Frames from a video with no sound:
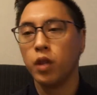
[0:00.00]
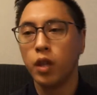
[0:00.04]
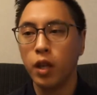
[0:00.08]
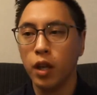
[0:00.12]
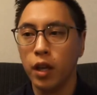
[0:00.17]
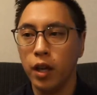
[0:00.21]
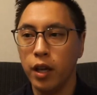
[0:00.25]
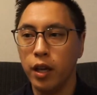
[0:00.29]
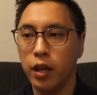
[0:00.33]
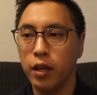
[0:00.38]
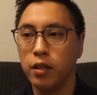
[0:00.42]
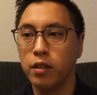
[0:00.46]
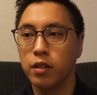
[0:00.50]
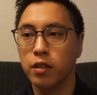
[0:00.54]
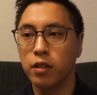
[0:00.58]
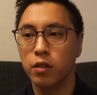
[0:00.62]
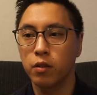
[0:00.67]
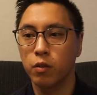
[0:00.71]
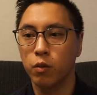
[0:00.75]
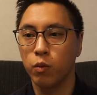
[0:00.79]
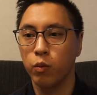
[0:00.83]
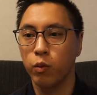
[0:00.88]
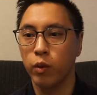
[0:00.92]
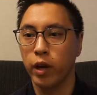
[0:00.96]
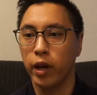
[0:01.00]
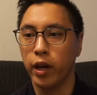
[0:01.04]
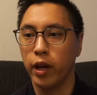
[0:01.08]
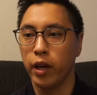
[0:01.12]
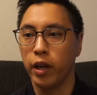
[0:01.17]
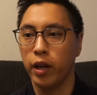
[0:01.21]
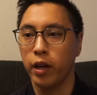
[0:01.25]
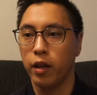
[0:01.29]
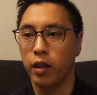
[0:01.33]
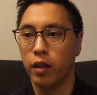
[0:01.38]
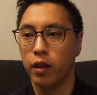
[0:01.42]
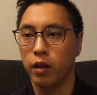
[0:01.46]
is
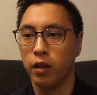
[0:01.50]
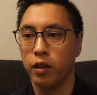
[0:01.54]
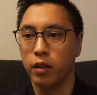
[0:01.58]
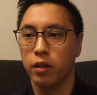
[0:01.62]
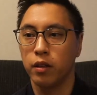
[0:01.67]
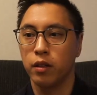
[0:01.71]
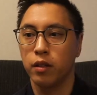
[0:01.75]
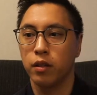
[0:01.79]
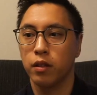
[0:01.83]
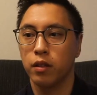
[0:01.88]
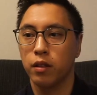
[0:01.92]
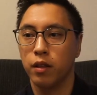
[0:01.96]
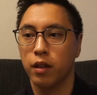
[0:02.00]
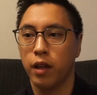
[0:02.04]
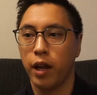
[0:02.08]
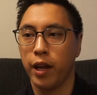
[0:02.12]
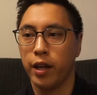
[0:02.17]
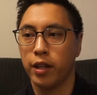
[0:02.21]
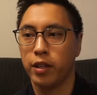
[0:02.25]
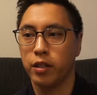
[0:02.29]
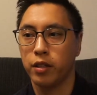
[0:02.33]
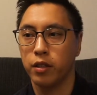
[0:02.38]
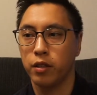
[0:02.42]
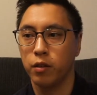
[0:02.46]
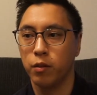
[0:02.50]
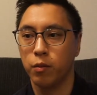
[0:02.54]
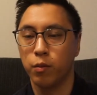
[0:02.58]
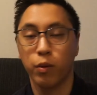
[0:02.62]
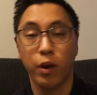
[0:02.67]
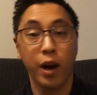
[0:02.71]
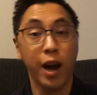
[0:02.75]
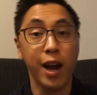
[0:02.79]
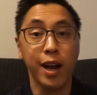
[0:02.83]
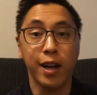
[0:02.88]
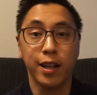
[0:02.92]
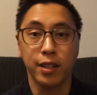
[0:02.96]
we like to
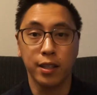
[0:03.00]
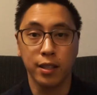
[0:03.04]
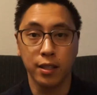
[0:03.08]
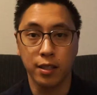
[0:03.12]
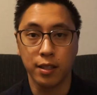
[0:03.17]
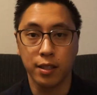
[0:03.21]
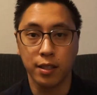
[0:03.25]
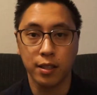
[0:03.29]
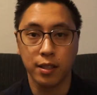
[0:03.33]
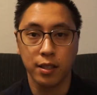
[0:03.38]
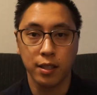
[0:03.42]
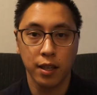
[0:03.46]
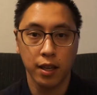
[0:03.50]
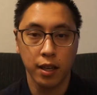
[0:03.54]
practice